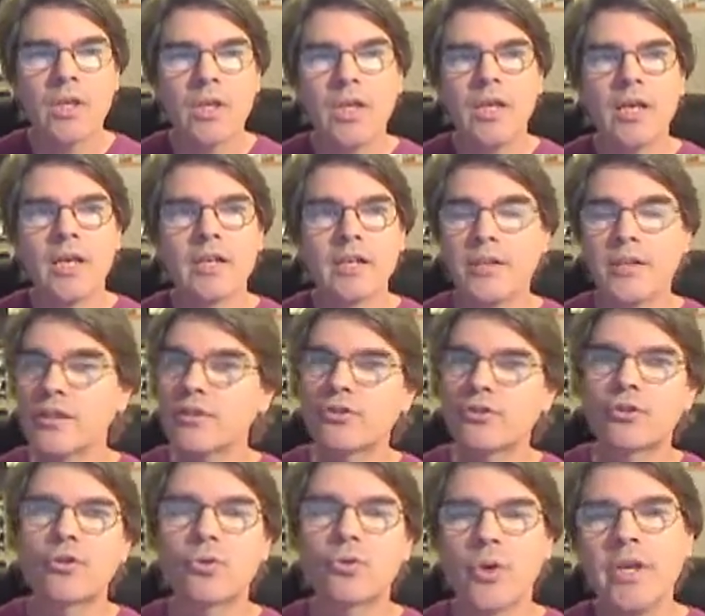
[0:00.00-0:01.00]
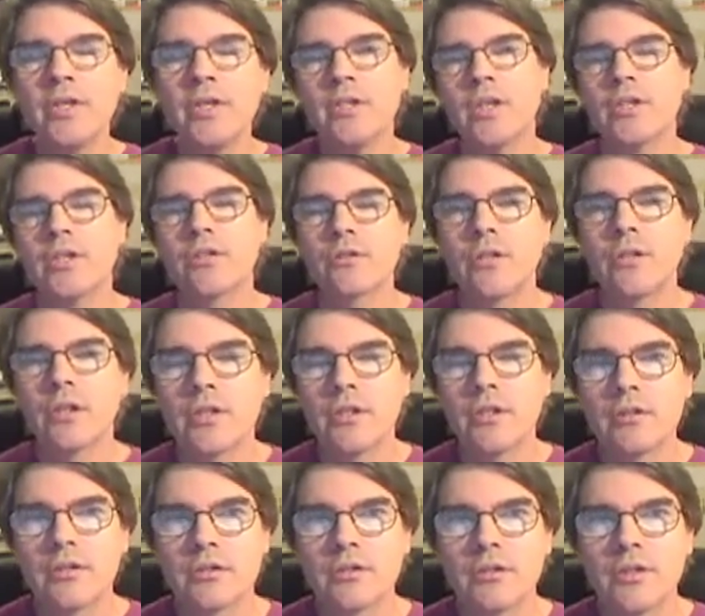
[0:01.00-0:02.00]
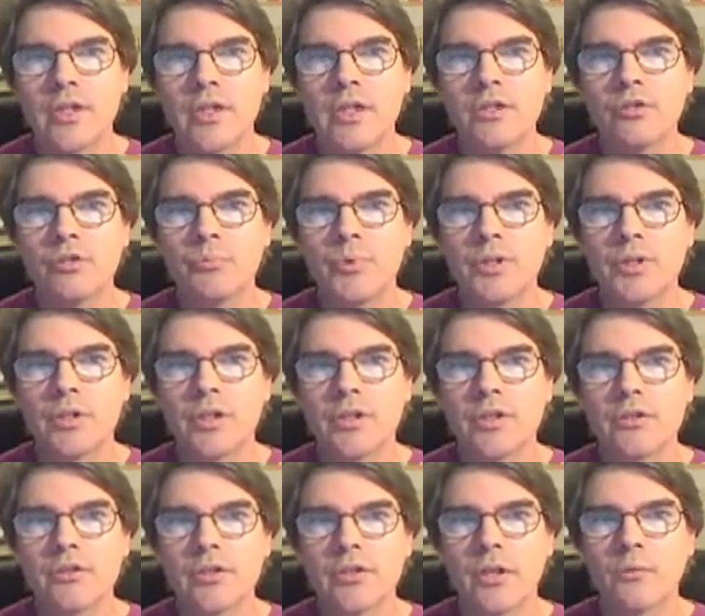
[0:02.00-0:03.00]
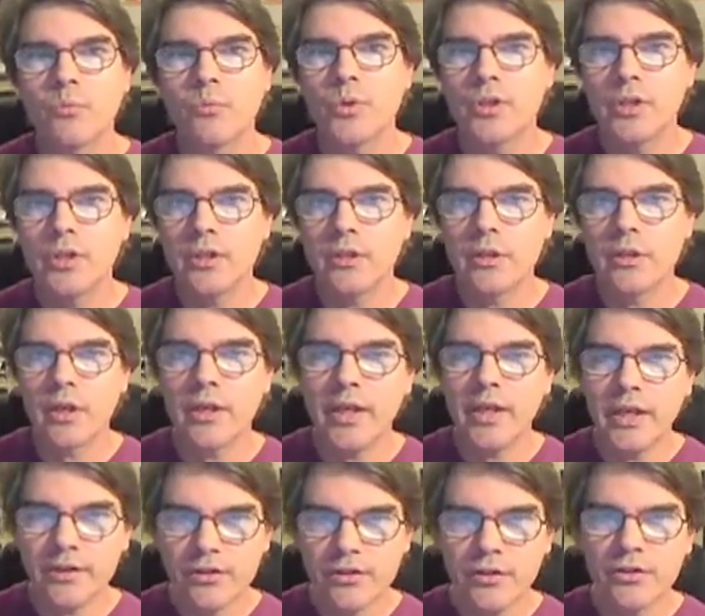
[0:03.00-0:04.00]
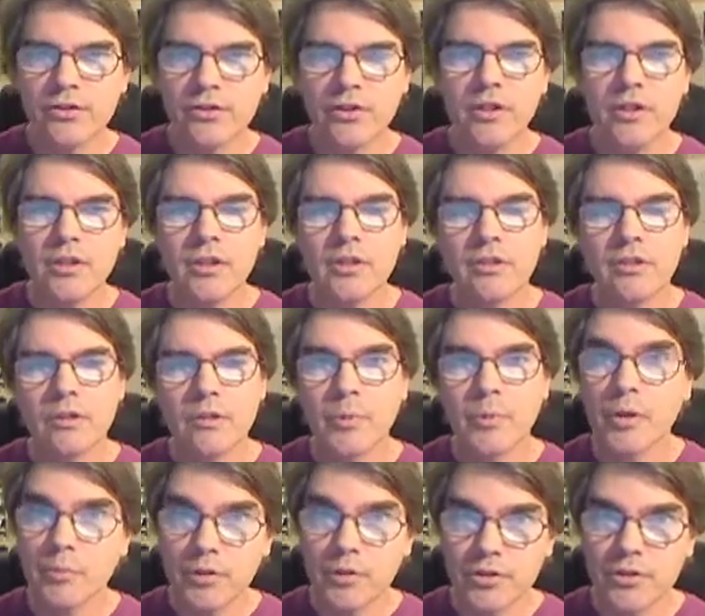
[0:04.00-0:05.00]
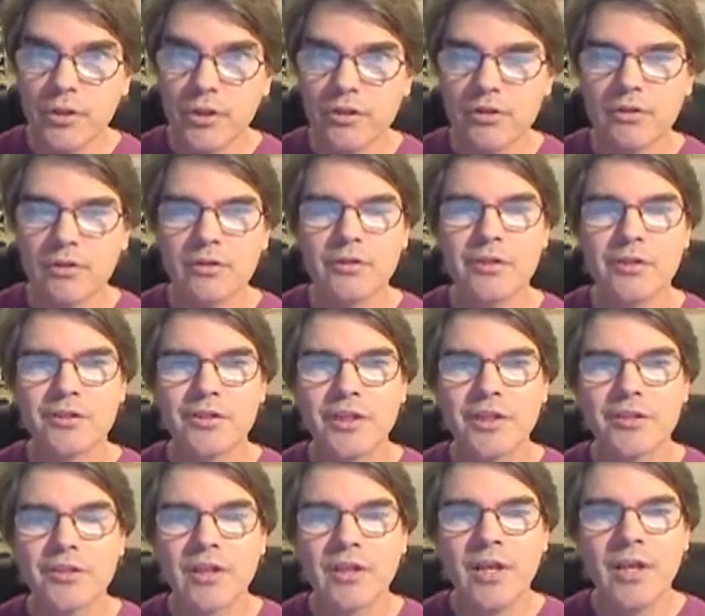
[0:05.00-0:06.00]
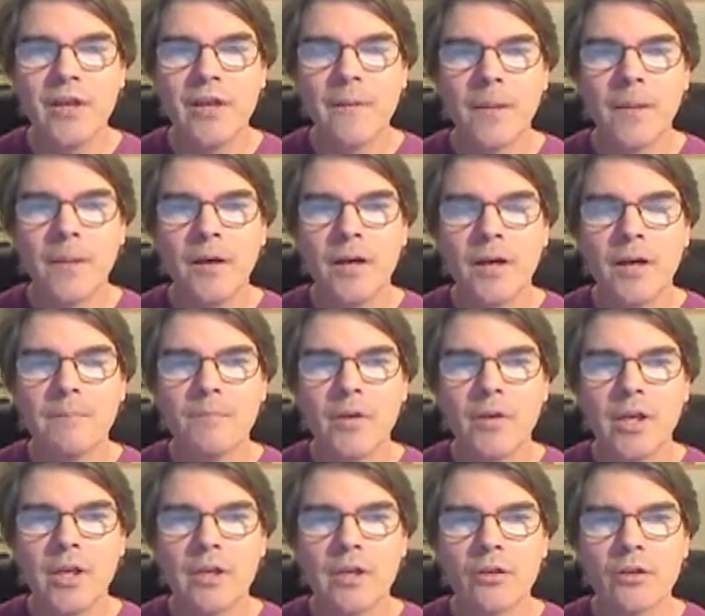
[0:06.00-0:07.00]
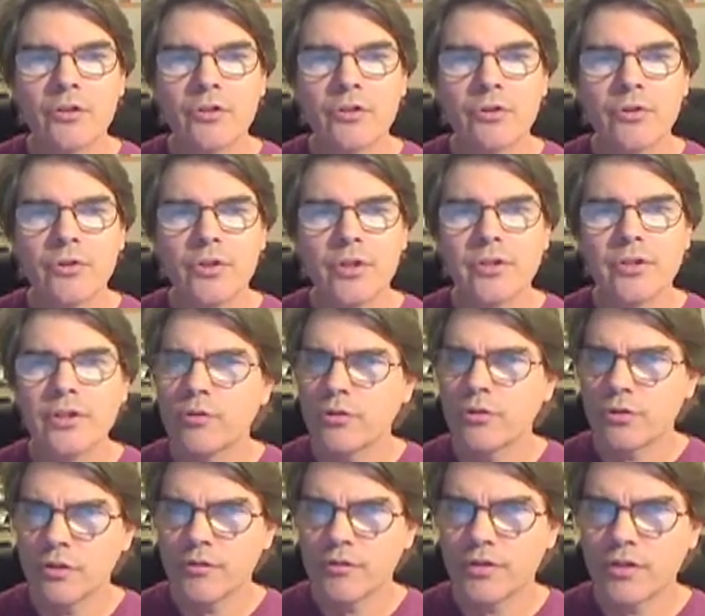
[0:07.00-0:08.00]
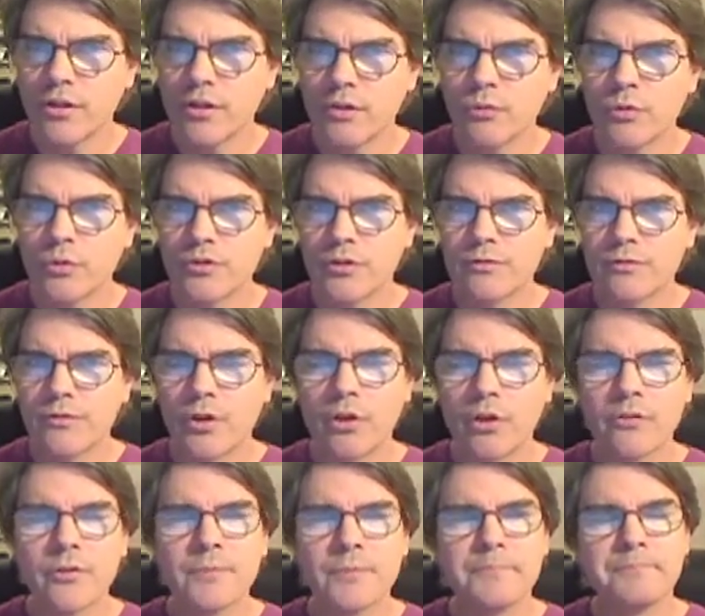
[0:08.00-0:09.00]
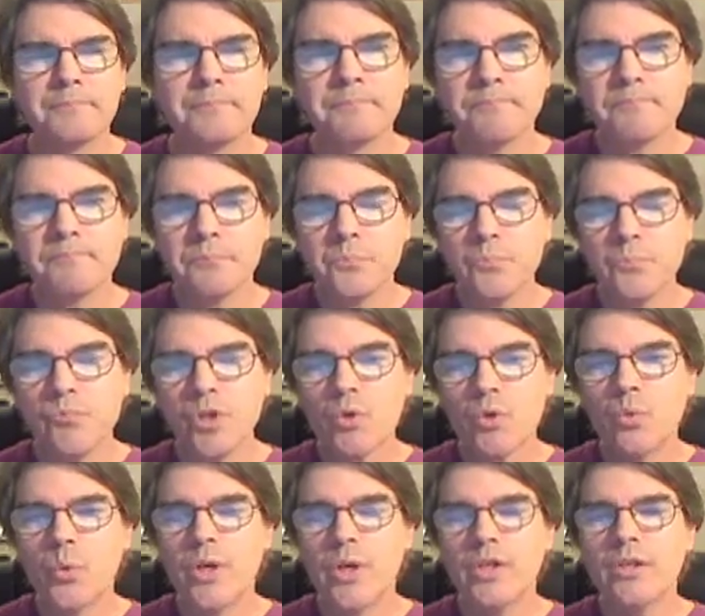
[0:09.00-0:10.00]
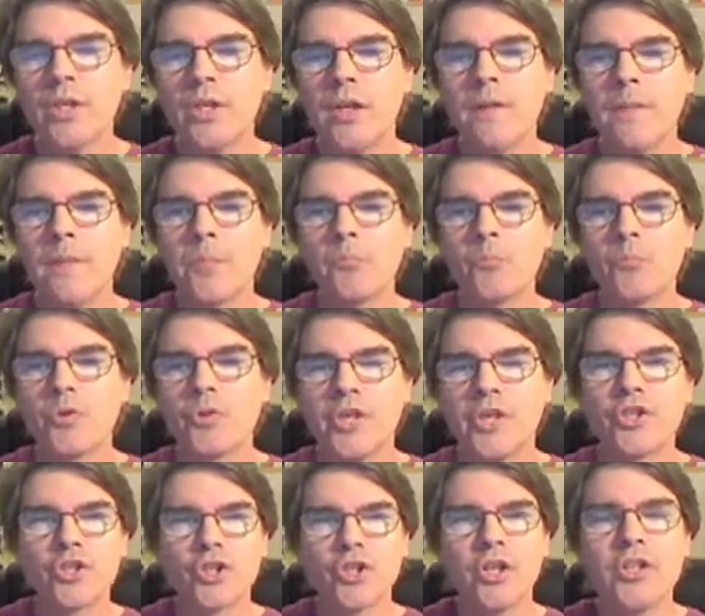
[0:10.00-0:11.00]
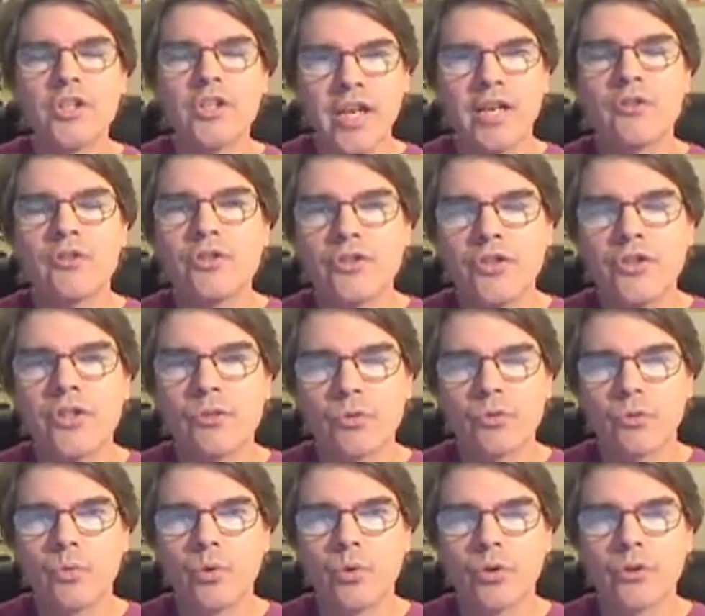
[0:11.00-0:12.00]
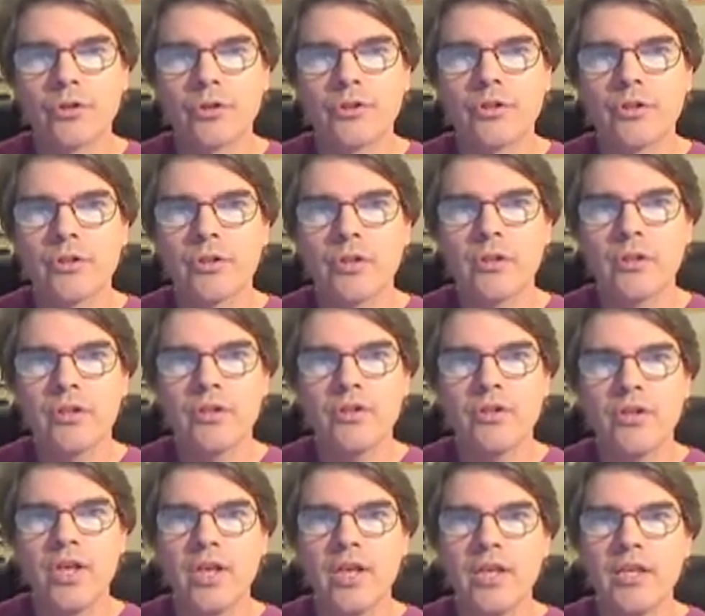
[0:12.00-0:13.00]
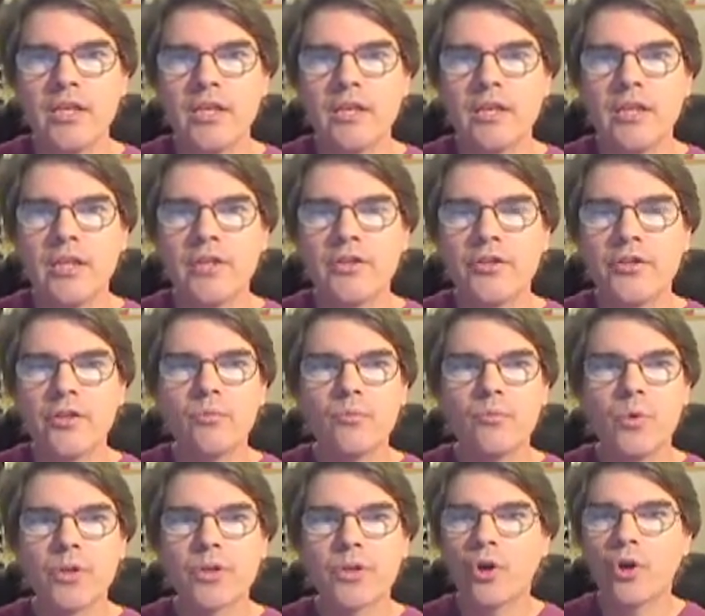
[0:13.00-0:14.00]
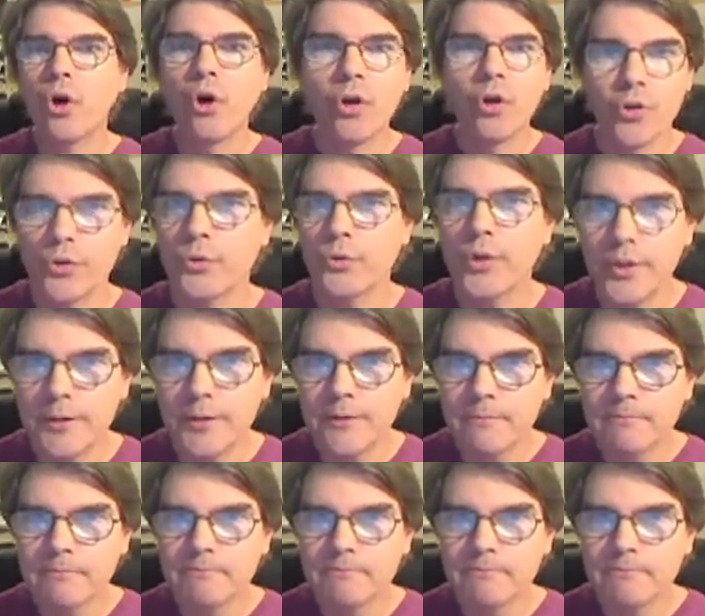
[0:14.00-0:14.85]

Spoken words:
And I think it's a great case study in this case because when the SEC and the Department of Justice in this case, and also the Secret Service, I think, was involved, when they shut down Zeek rewards, they hit them with all 3.